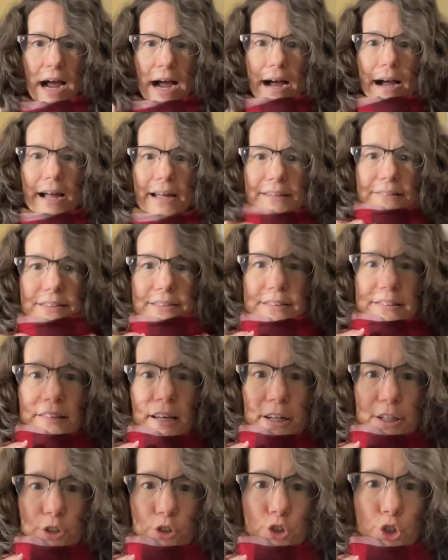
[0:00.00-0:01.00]
I
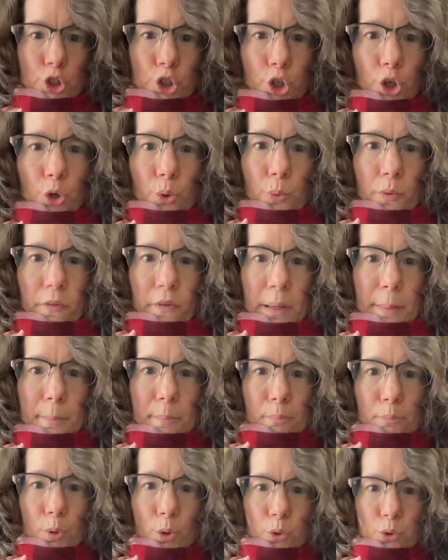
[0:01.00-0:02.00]
decided to go with a
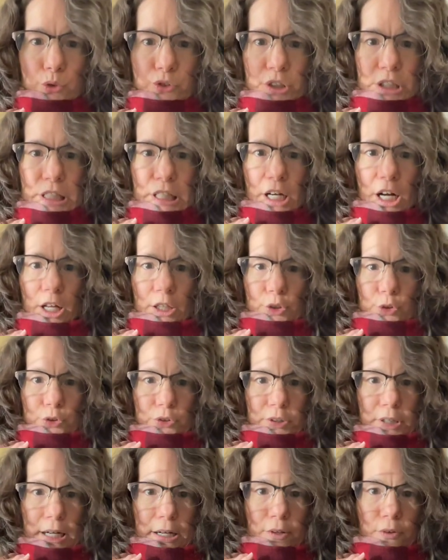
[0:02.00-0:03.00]
multicolored
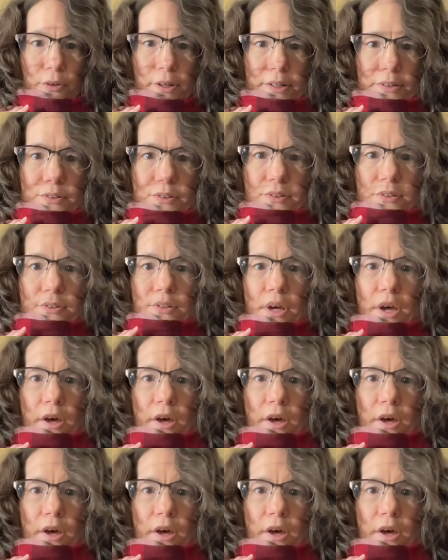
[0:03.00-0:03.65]
necklace